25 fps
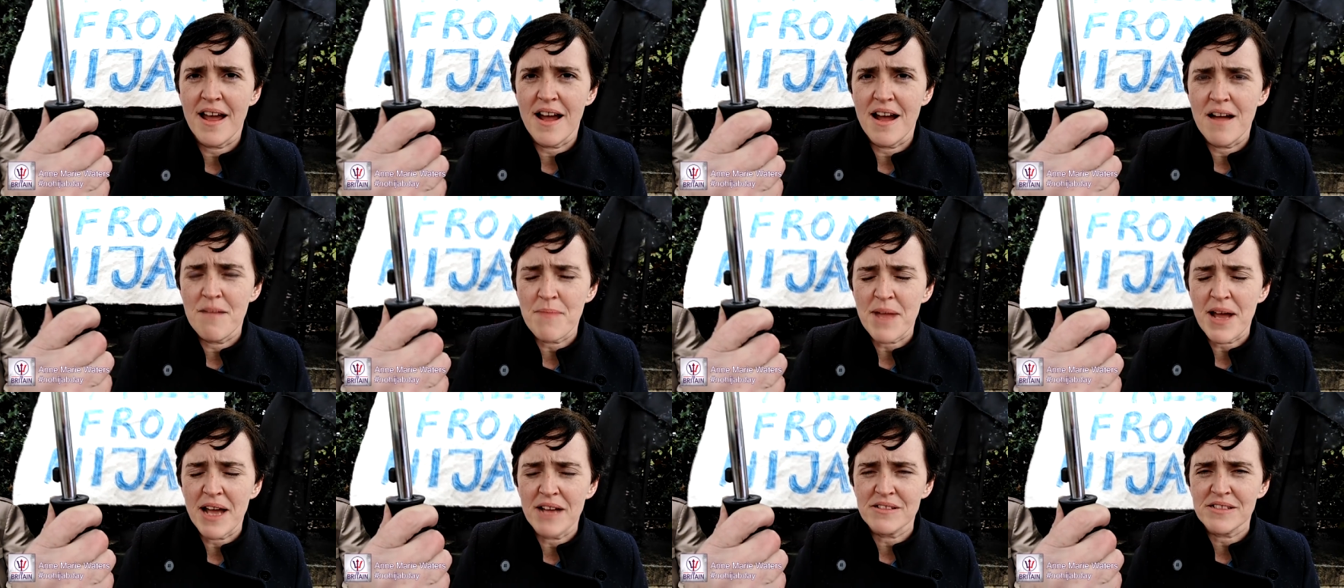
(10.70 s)

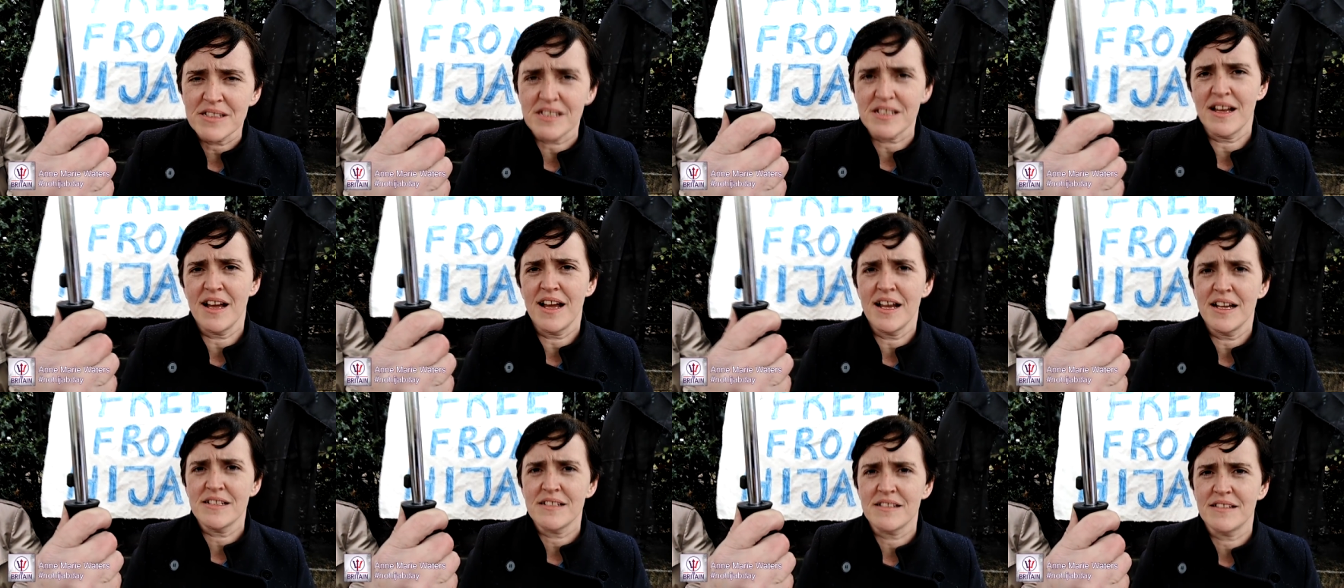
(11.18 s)
am
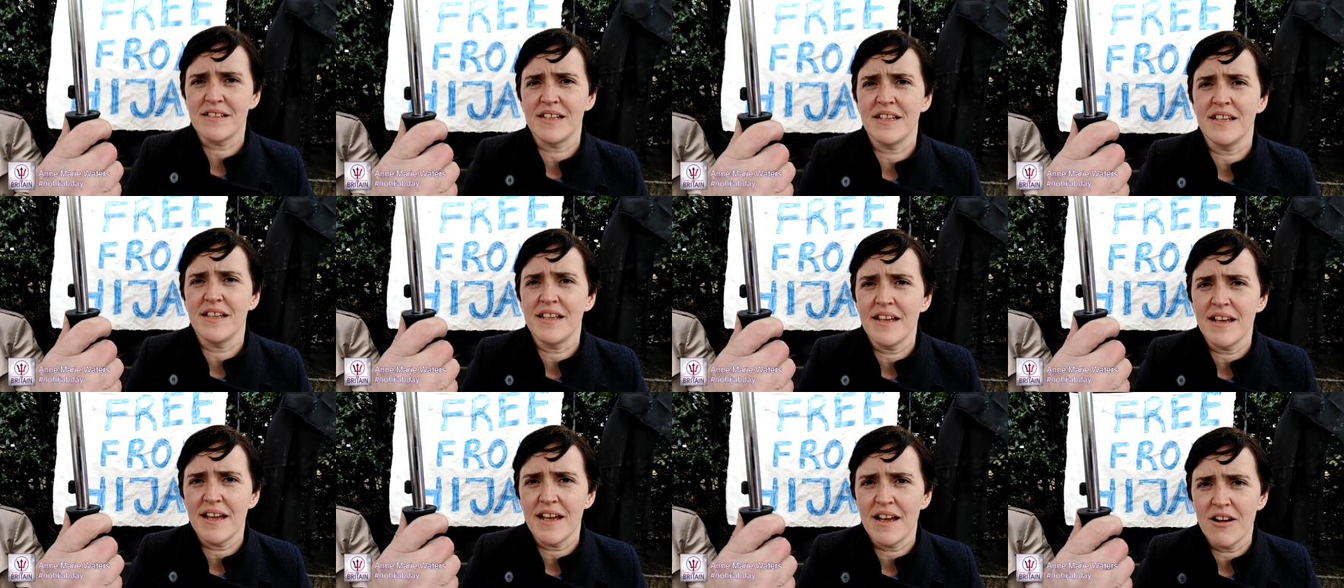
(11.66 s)
outside
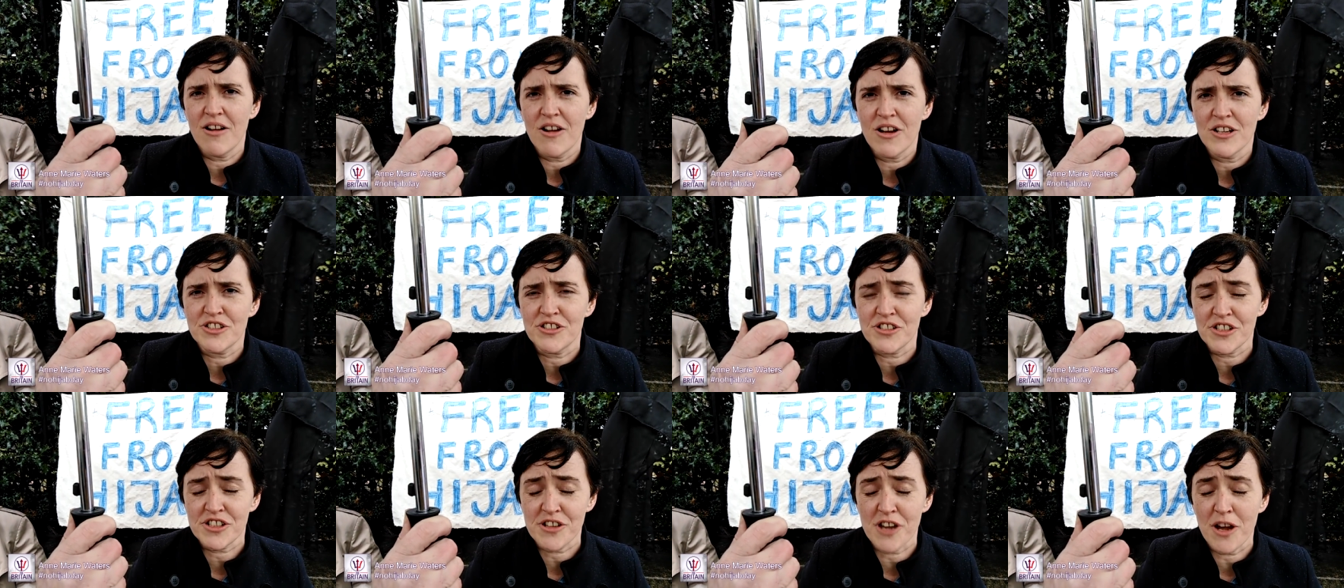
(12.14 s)
the, or
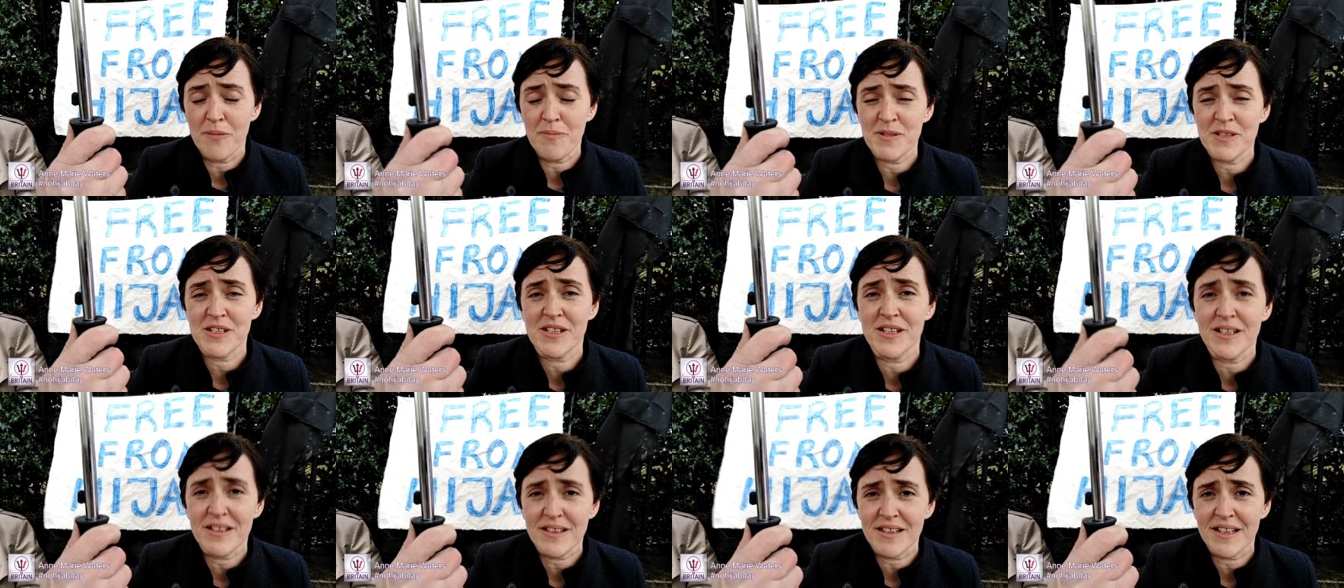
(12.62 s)
just
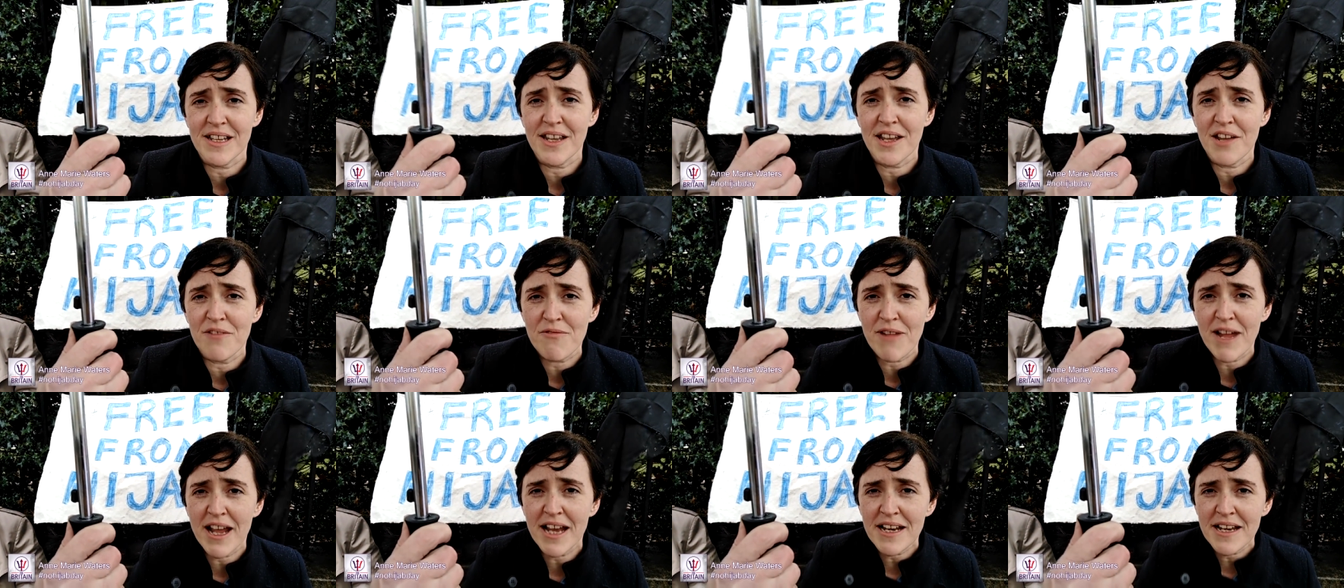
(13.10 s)
opposite the
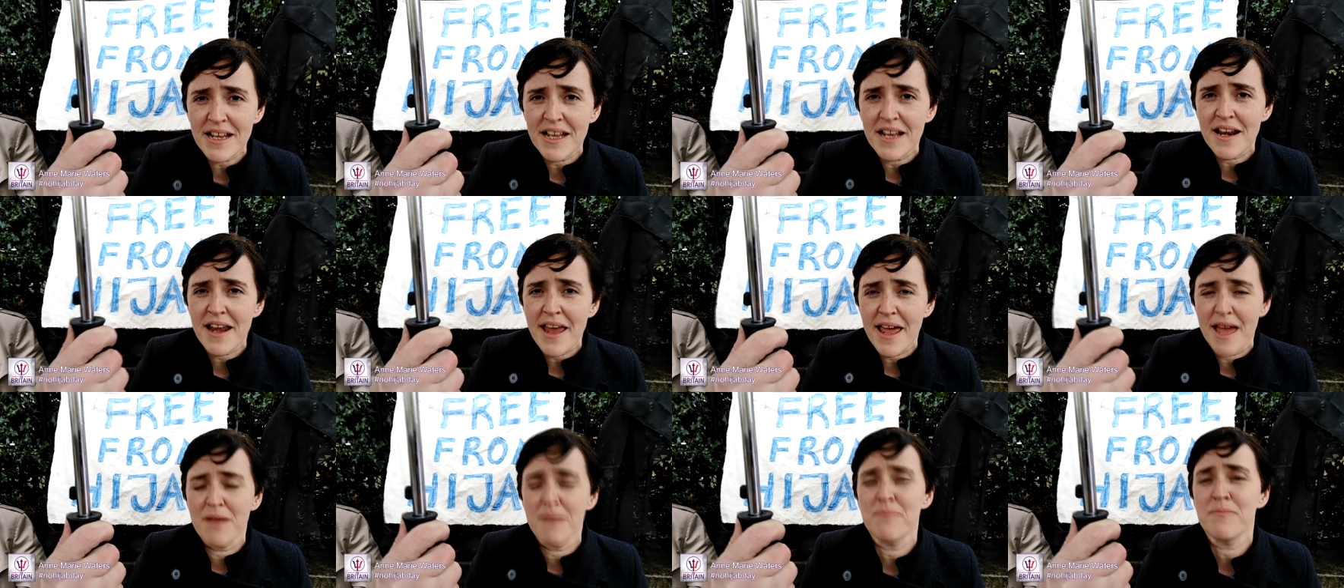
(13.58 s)
Iranian
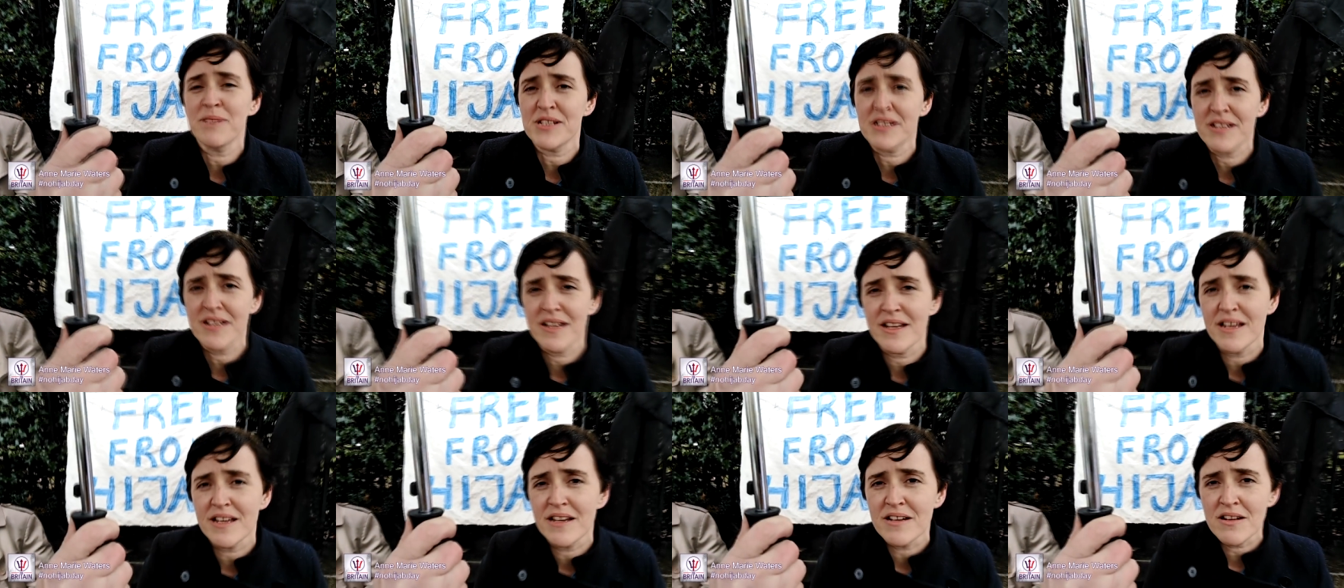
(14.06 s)

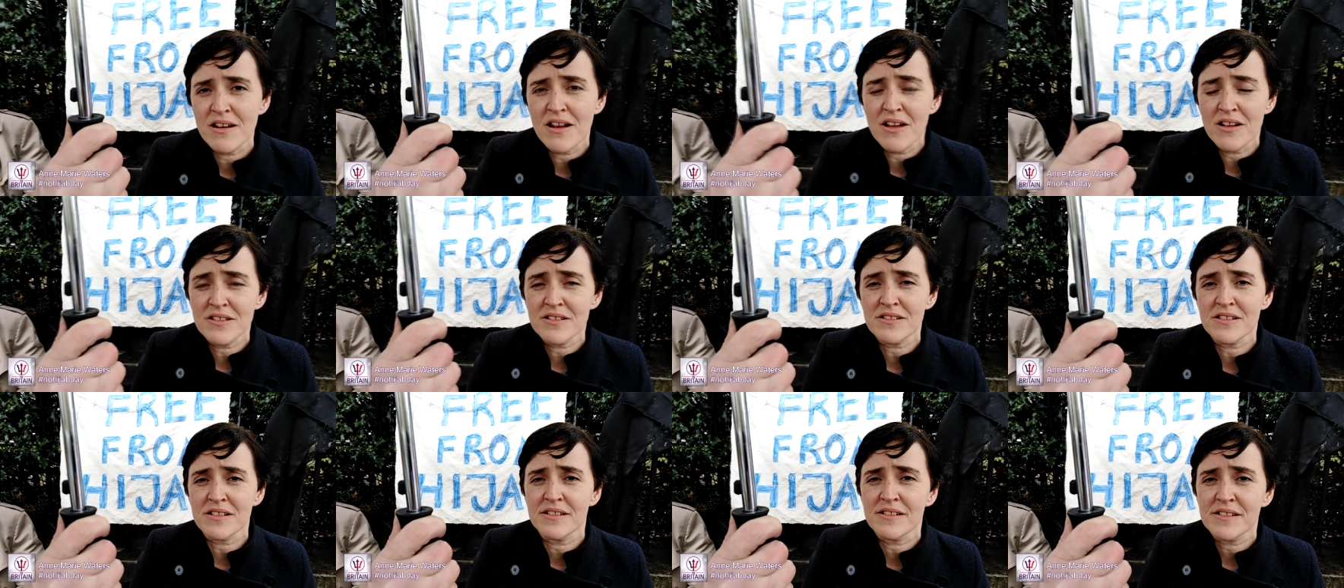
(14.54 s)
embassy in
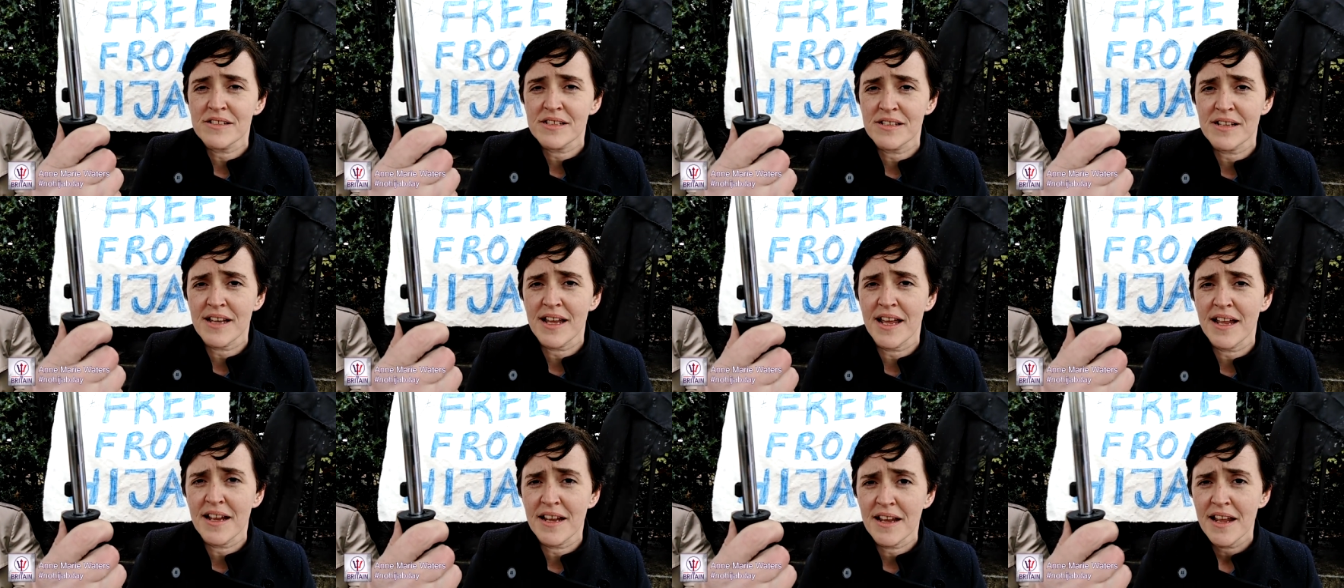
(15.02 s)
London
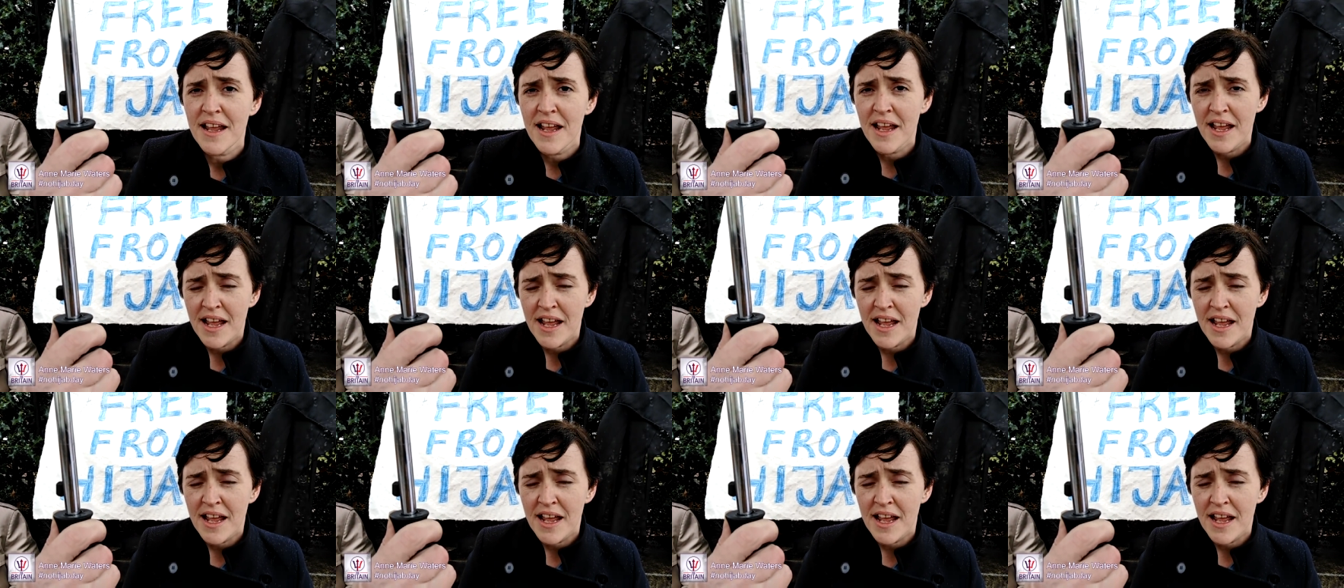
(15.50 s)
today